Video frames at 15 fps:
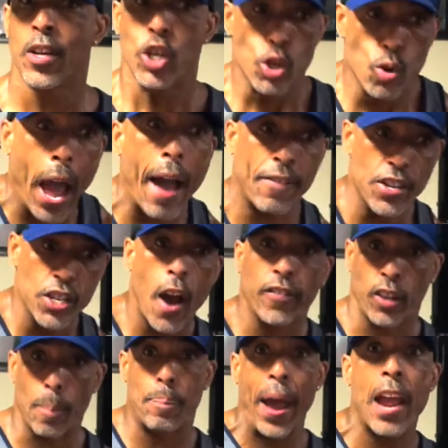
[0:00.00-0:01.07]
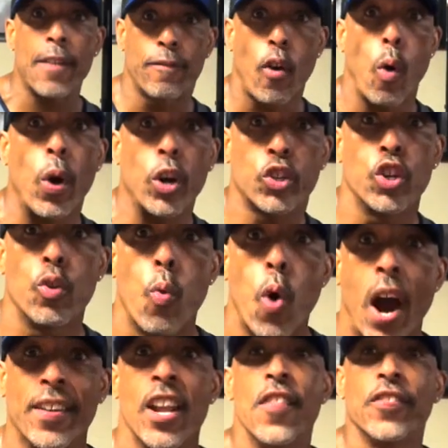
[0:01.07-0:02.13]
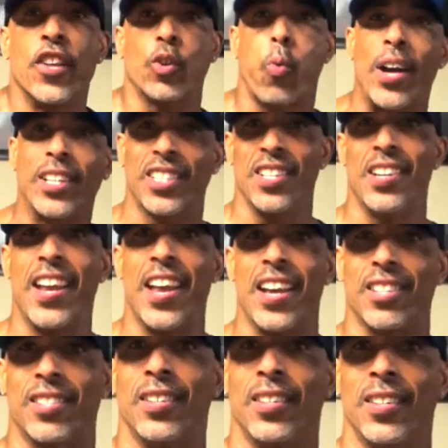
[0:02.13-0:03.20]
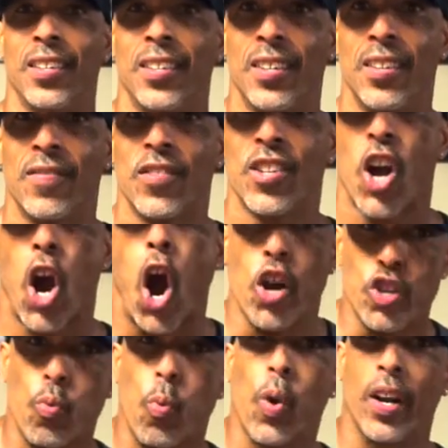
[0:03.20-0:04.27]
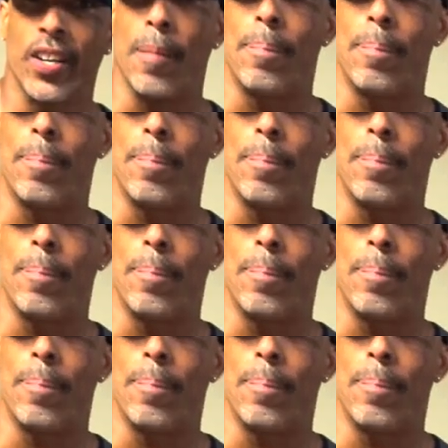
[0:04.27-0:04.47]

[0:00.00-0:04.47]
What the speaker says: You have enough to pay for what you want. The question is, are you willing to